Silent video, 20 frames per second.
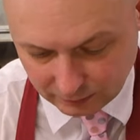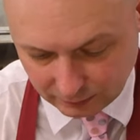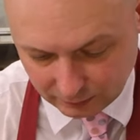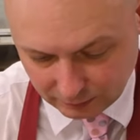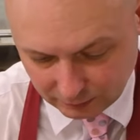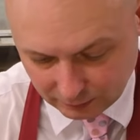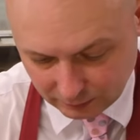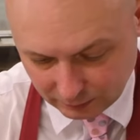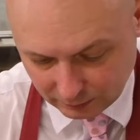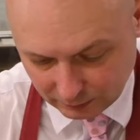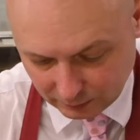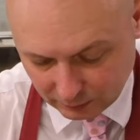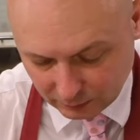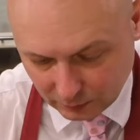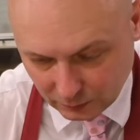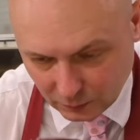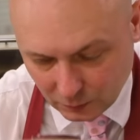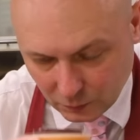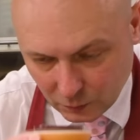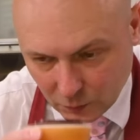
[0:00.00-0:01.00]

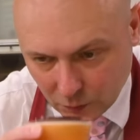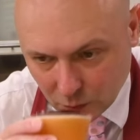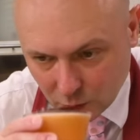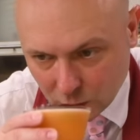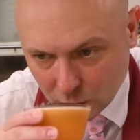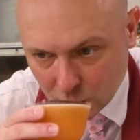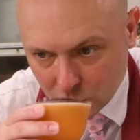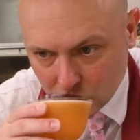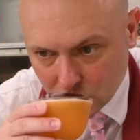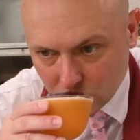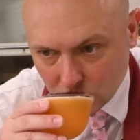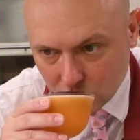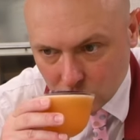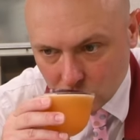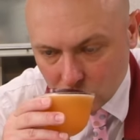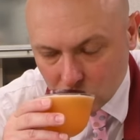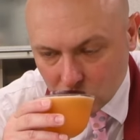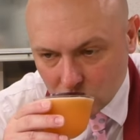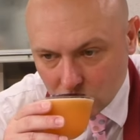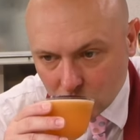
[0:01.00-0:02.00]

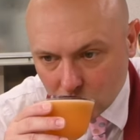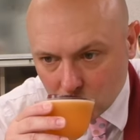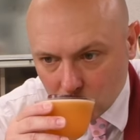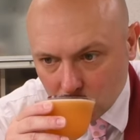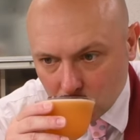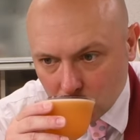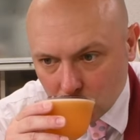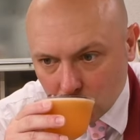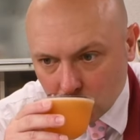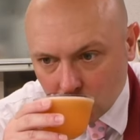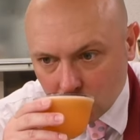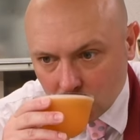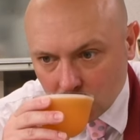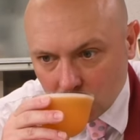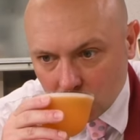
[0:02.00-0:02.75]
[no speech]